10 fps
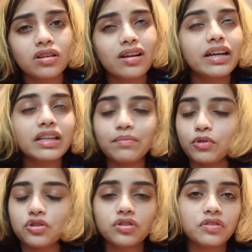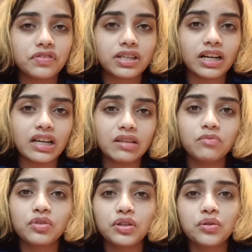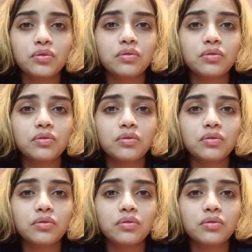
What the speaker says: 90% of the time, with